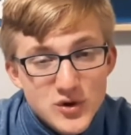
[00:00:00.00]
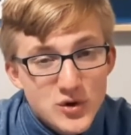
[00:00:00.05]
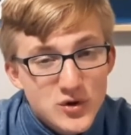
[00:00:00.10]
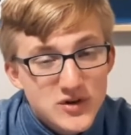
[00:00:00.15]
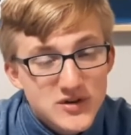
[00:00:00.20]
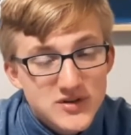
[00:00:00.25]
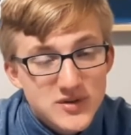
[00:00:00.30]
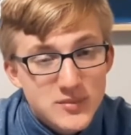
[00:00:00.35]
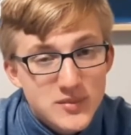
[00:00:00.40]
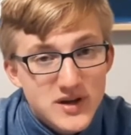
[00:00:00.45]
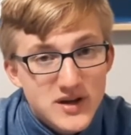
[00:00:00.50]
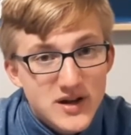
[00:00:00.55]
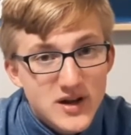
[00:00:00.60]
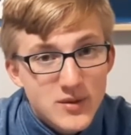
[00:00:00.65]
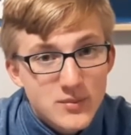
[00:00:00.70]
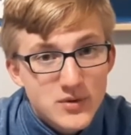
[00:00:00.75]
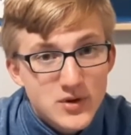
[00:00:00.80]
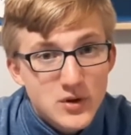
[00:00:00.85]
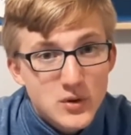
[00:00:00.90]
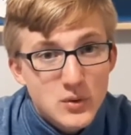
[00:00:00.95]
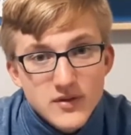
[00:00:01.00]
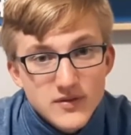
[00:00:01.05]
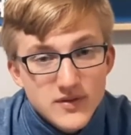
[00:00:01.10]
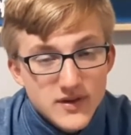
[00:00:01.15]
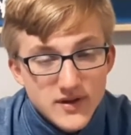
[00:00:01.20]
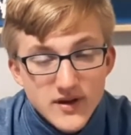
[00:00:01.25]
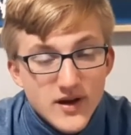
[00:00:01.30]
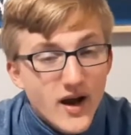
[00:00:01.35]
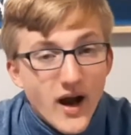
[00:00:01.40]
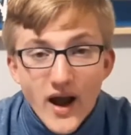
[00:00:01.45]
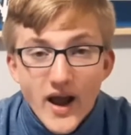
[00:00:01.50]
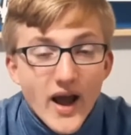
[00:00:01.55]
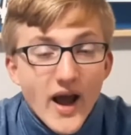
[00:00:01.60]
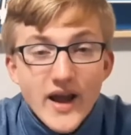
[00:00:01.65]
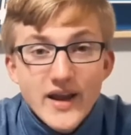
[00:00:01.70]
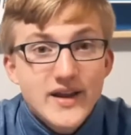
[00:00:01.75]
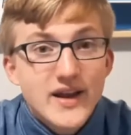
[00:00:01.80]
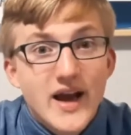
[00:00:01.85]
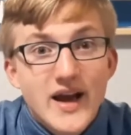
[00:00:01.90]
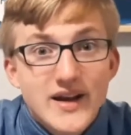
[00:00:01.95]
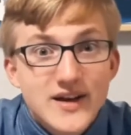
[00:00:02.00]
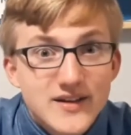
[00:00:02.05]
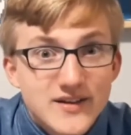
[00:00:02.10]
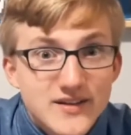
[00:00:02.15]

because it might help you. I added,